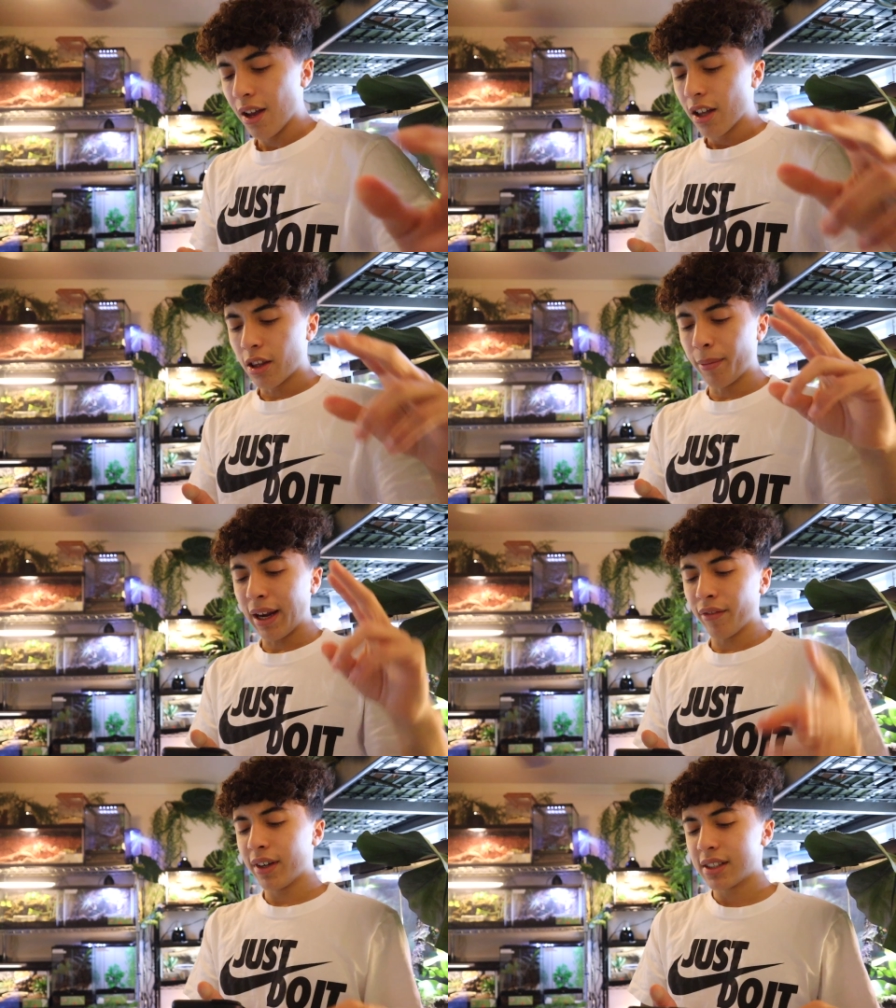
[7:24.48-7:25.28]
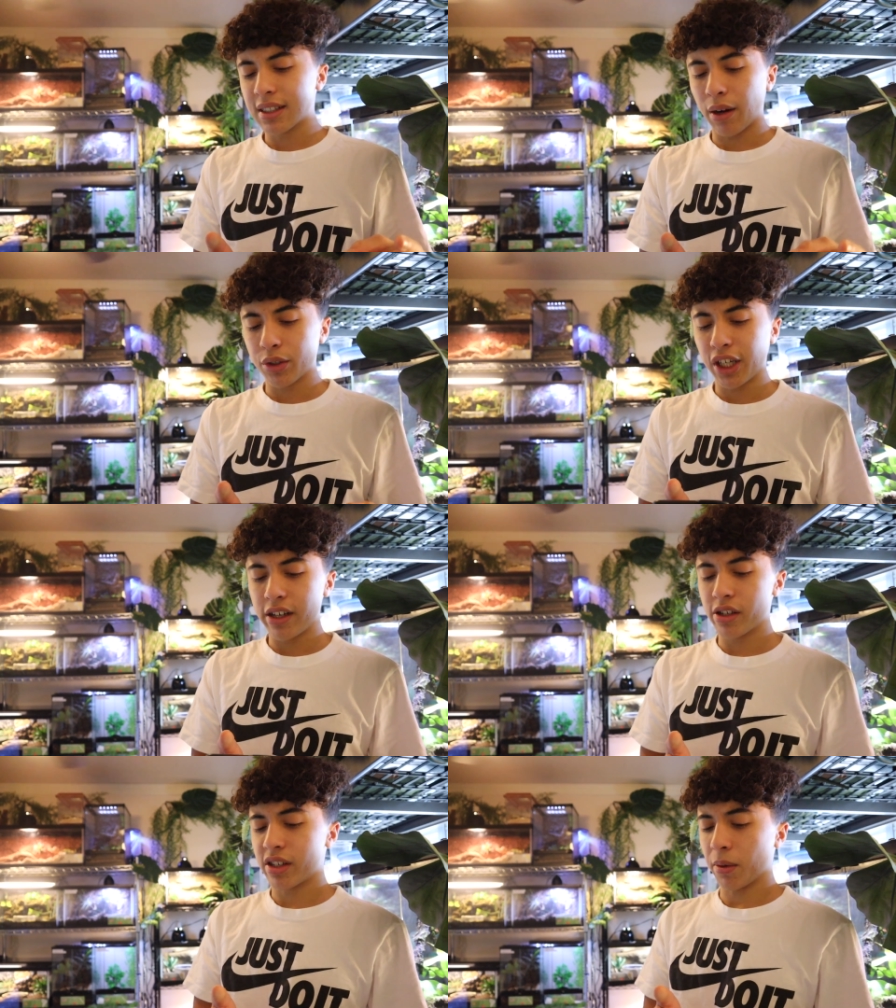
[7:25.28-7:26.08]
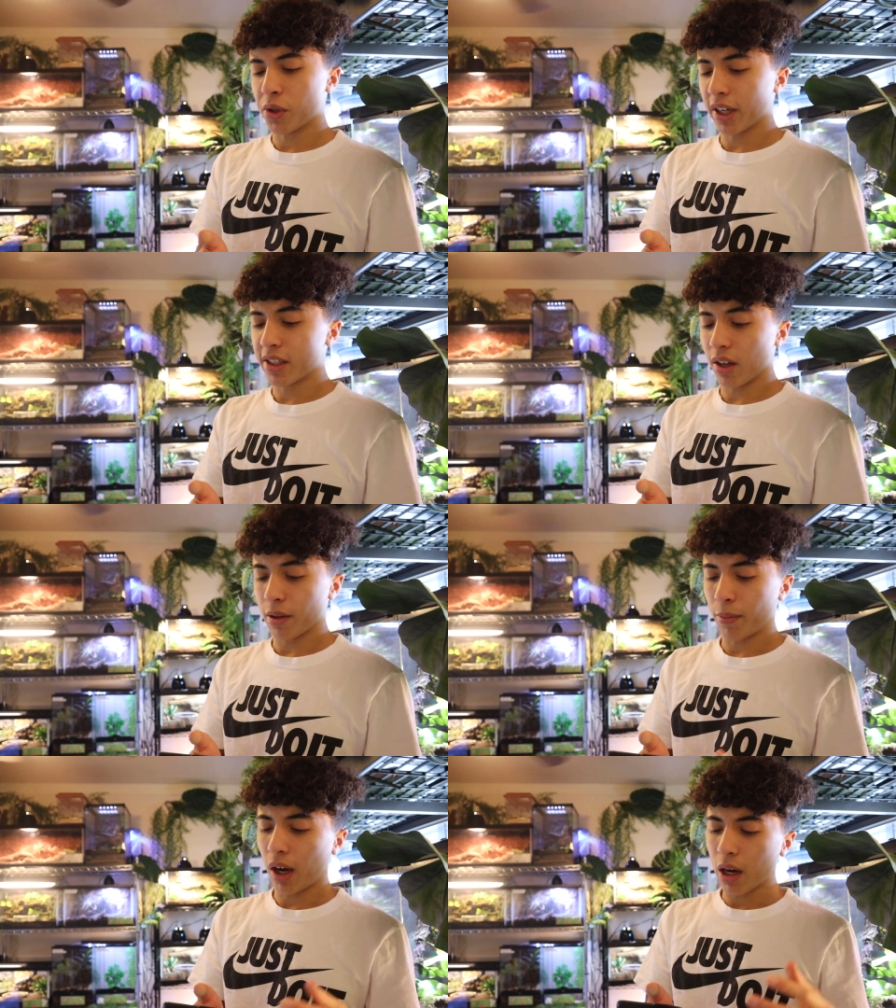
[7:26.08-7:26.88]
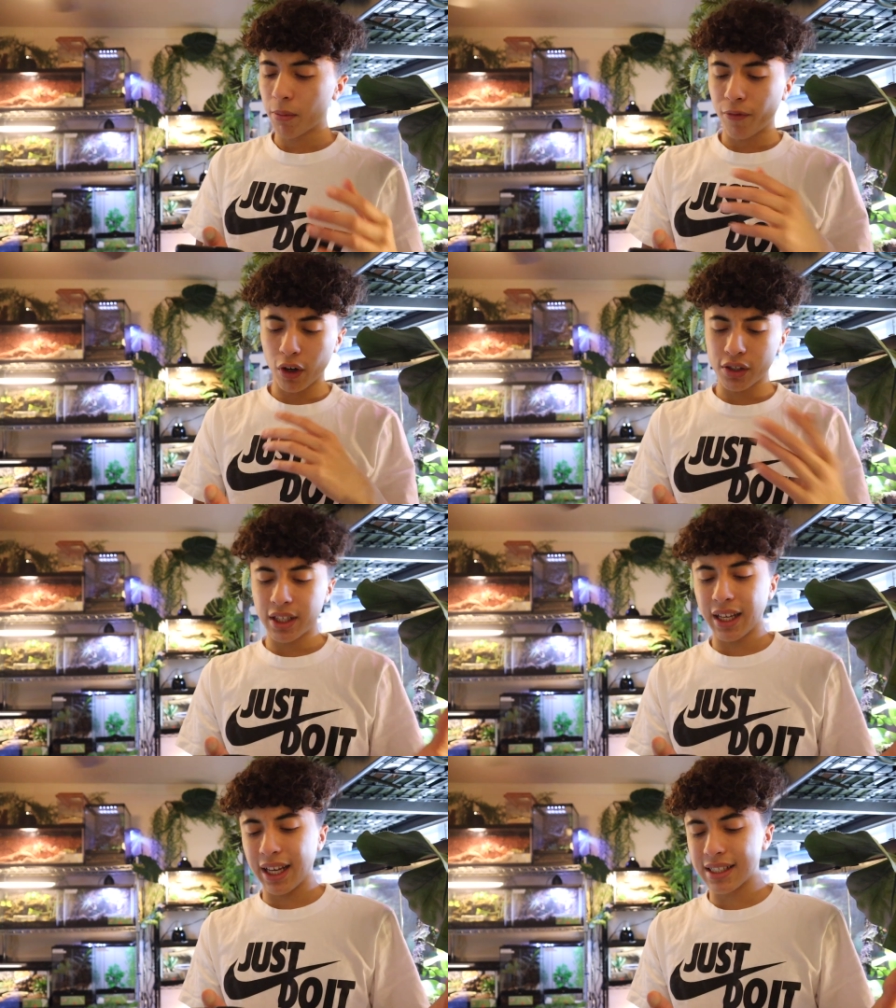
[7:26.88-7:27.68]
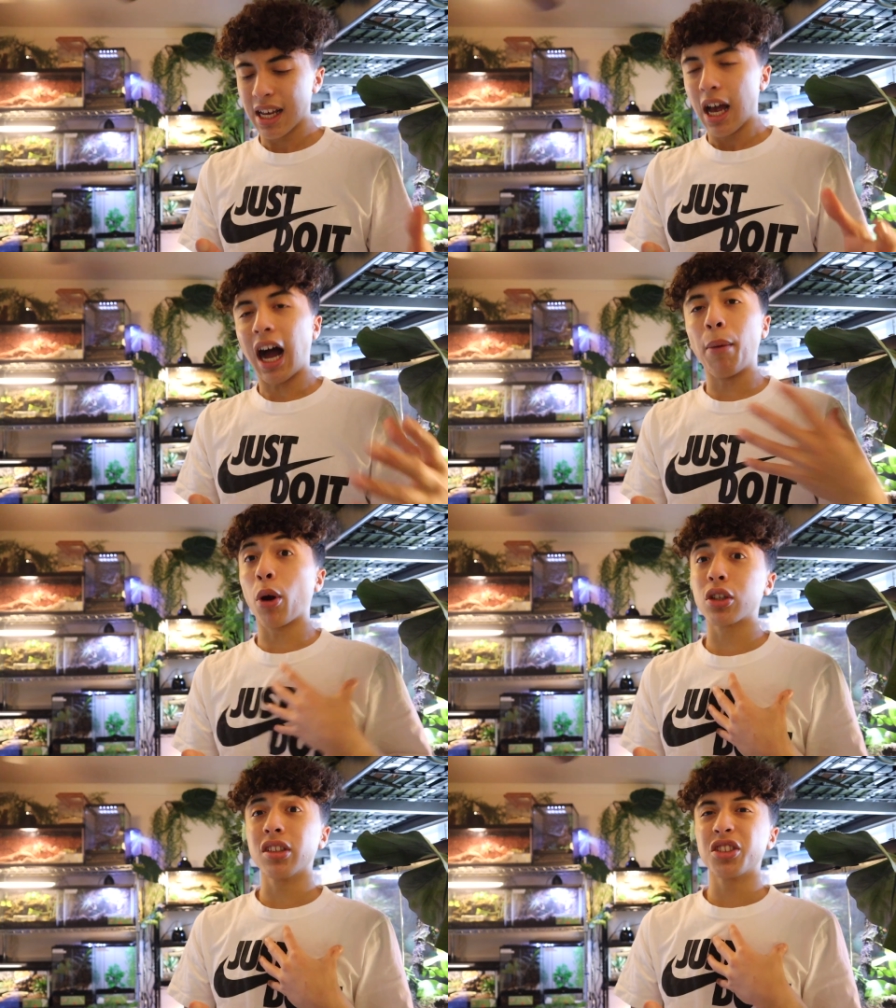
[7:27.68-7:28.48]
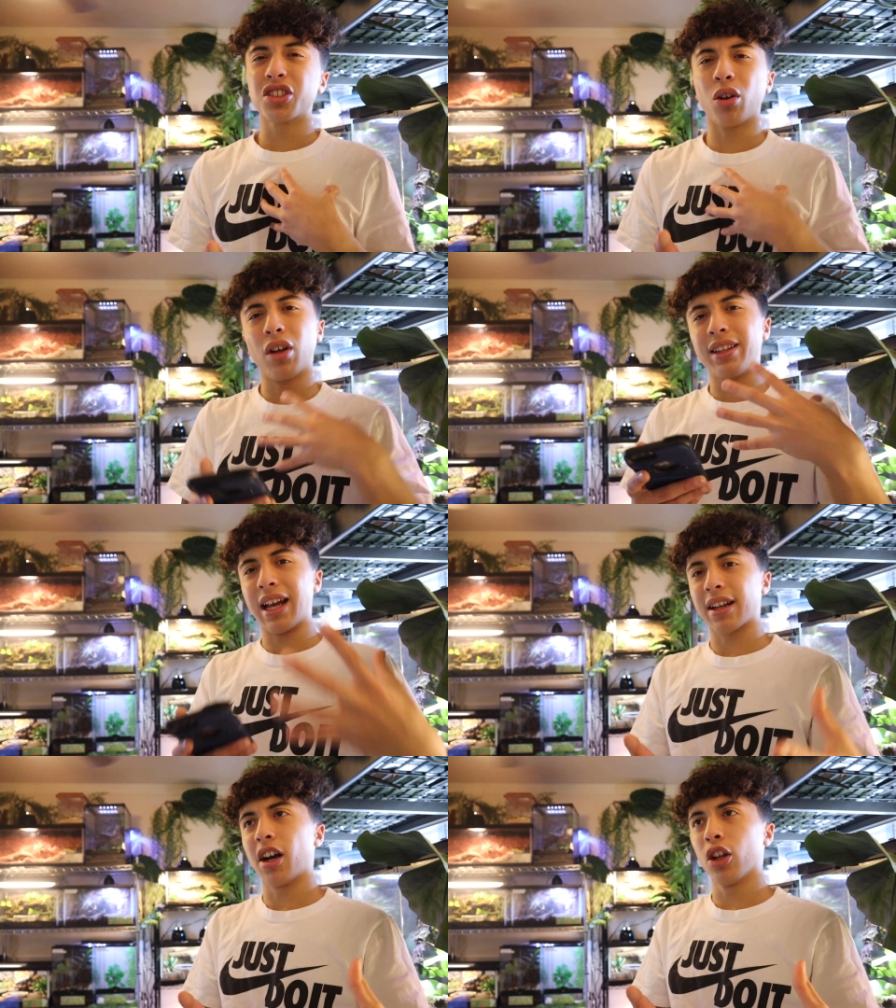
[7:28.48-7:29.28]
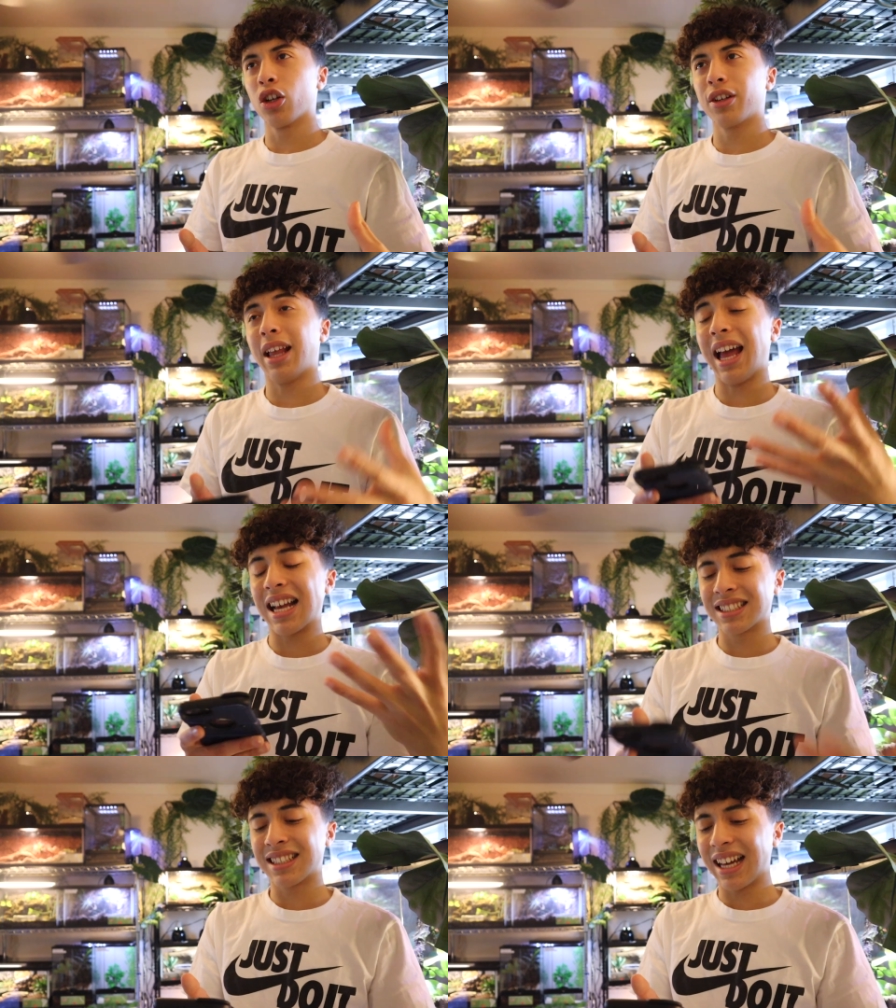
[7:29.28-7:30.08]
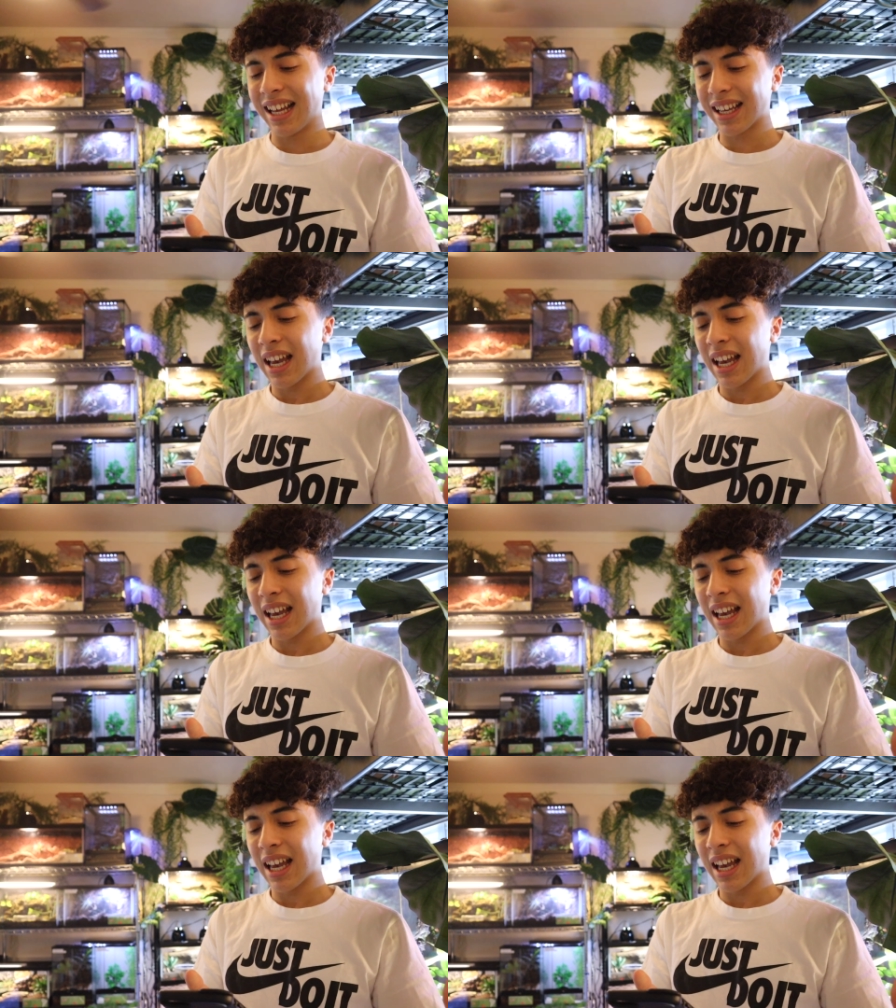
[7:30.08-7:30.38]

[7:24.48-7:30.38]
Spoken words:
The main reasons I would change the substrates on the bottom, first thing is I personally just don't like that color and that aesthetic.